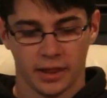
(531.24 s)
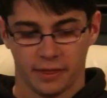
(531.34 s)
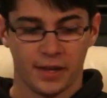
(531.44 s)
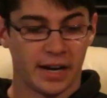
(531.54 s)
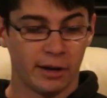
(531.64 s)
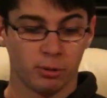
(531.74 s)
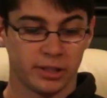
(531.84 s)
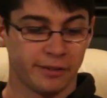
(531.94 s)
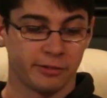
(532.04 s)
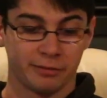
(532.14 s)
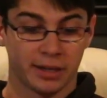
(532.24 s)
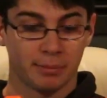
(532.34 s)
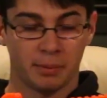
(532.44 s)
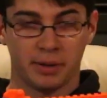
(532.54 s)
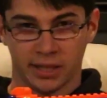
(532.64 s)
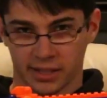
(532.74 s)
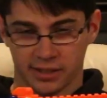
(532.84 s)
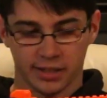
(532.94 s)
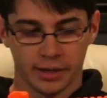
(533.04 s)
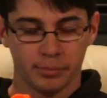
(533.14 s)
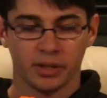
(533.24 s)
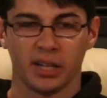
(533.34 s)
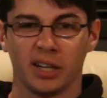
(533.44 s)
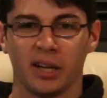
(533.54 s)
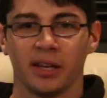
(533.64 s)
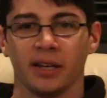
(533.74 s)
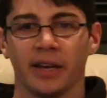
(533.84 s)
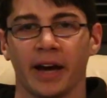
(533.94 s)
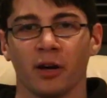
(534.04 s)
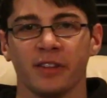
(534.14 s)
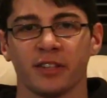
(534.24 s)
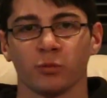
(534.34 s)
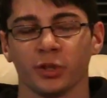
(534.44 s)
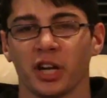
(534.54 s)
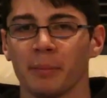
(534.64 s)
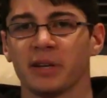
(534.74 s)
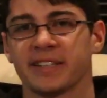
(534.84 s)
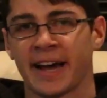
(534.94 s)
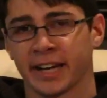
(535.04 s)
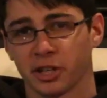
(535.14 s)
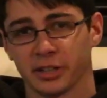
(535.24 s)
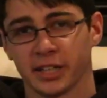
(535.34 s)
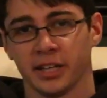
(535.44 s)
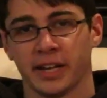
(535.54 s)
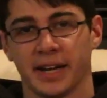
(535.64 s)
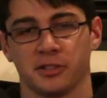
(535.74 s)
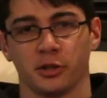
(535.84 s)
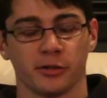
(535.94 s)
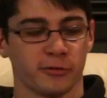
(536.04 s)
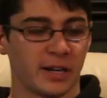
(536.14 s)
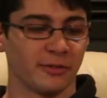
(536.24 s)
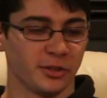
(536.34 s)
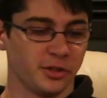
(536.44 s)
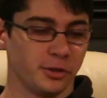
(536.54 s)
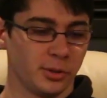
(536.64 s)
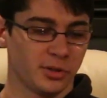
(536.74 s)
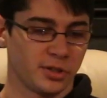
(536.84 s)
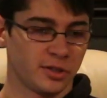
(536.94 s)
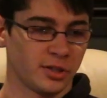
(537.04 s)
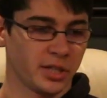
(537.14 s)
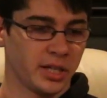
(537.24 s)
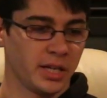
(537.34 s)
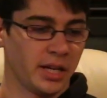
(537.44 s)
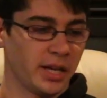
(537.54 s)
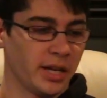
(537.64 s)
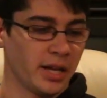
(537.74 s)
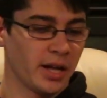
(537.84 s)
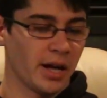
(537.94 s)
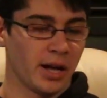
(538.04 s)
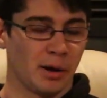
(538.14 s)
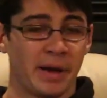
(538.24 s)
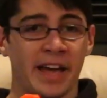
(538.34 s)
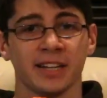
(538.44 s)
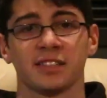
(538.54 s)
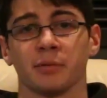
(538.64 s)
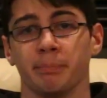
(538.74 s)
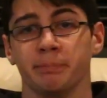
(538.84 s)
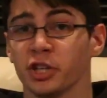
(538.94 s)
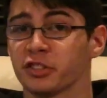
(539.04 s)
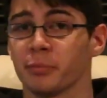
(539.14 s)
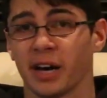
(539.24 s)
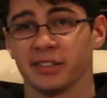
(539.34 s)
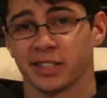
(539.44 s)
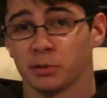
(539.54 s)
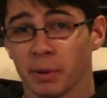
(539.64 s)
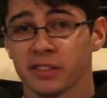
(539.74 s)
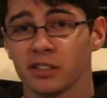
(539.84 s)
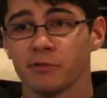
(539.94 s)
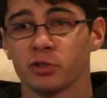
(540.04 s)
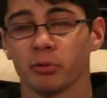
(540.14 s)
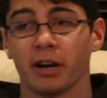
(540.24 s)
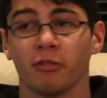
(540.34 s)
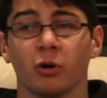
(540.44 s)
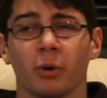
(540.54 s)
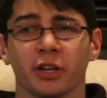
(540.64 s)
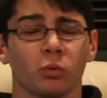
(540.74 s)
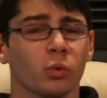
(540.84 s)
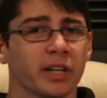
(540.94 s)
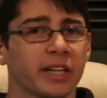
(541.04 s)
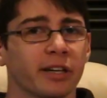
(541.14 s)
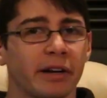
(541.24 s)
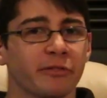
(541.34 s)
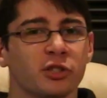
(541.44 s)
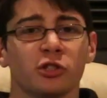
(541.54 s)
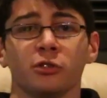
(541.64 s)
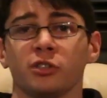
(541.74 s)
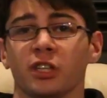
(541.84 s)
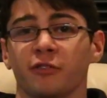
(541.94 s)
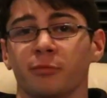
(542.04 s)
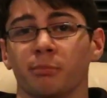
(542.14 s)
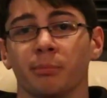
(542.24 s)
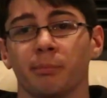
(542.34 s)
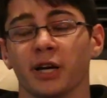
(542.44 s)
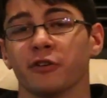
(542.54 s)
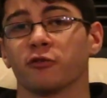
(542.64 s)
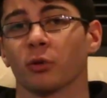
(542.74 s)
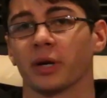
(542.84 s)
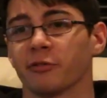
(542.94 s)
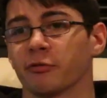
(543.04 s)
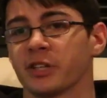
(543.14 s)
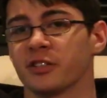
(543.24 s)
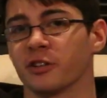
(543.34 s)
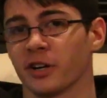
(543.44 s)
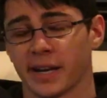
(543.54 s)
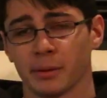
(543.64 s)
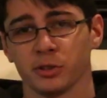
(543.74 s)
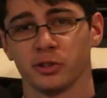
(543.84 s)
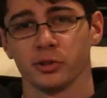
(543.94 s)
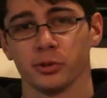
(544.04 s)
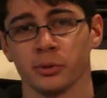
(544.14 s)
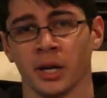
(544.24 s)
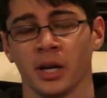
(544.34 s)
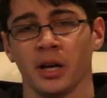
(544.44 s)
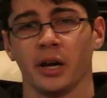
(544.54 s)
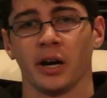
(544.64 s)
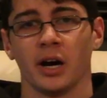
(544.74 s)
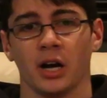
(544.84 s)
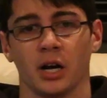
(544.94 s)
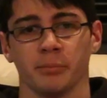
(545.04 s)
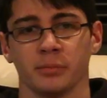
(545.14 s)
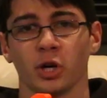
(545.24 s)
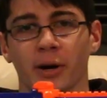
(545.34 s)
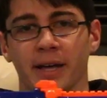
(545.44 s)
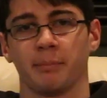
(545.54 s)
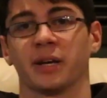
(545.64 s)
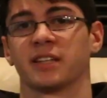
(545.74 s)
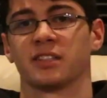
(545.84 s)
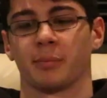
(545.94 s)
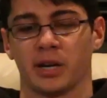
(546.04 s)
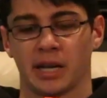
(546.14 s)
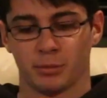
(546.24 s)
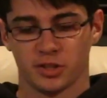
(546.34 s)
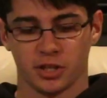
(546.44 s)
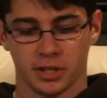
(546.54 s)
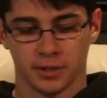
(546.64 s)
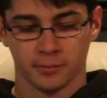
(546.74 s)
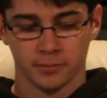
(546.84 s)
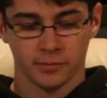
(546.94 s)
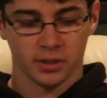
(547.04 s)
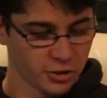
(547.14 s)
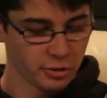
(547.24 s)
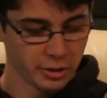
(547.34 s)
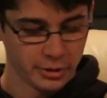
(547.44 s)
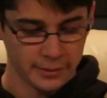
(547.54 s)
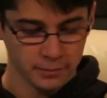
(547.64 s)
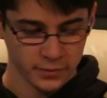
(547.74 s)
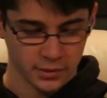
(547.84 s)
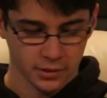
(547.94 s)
then I would definitely recommend picking this up. Now, this will not be as accurate as a Nerf Rival Zeus, and it's just about as expensive, so I don't know why you wouldn't get a Rival Zeus. But if whatever reason you're unable to, go ahead and pick this up on Amazon. So anyway,